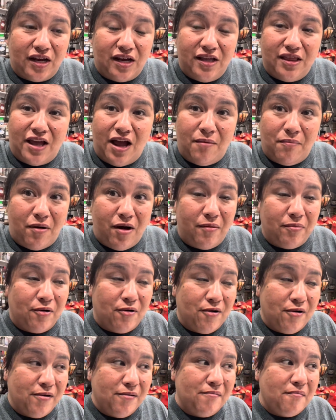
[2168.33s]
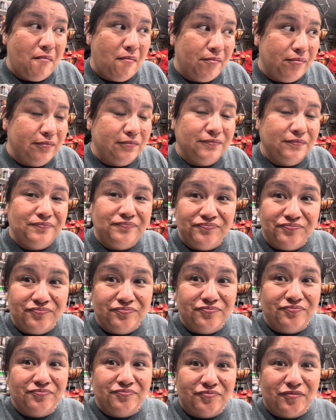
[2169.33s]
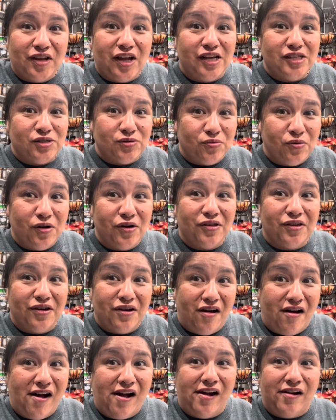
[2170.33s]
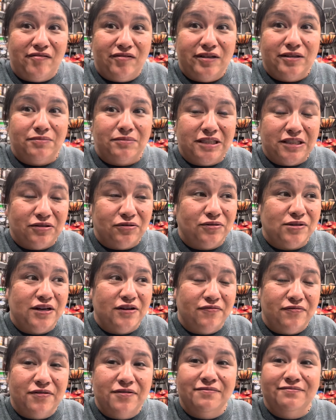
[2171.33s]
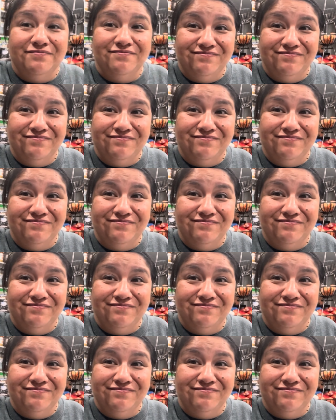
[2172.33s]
And that popcorn, that's worth not having a microwave.